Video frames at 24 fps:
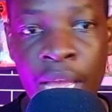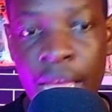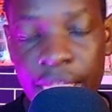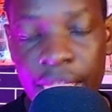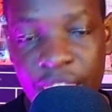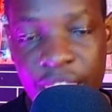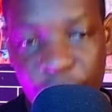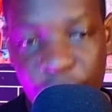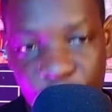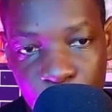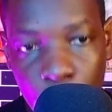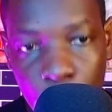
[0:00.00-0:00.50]

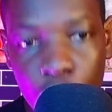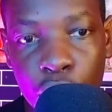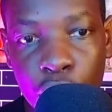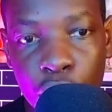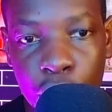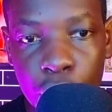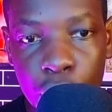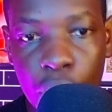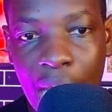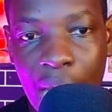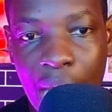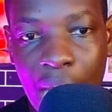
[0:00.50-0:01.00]
they've got
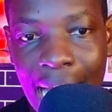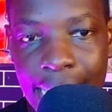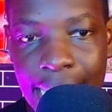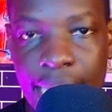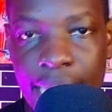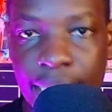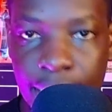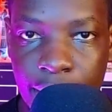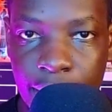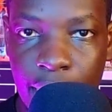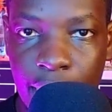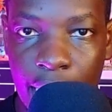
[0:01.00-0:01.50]
to
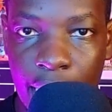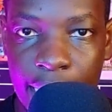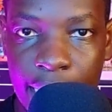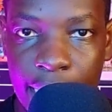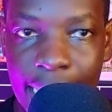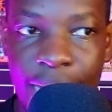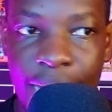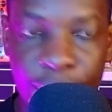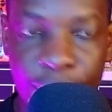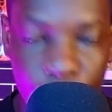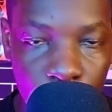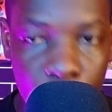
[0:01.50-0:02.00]
understand and
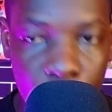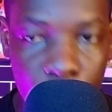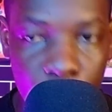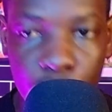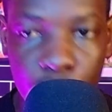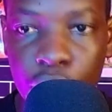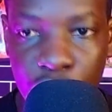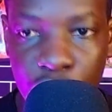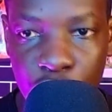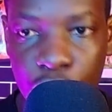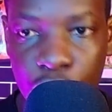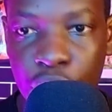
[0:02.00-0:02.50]
they've got to
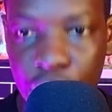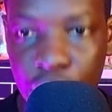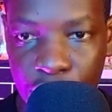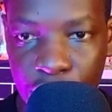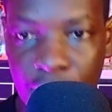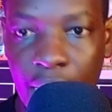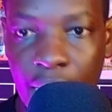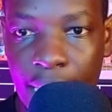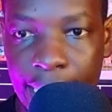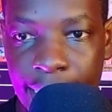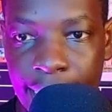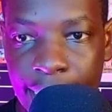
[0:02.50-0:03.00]
teach these
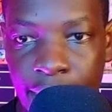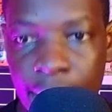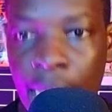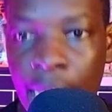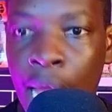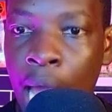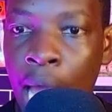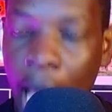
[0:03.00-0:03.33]
guys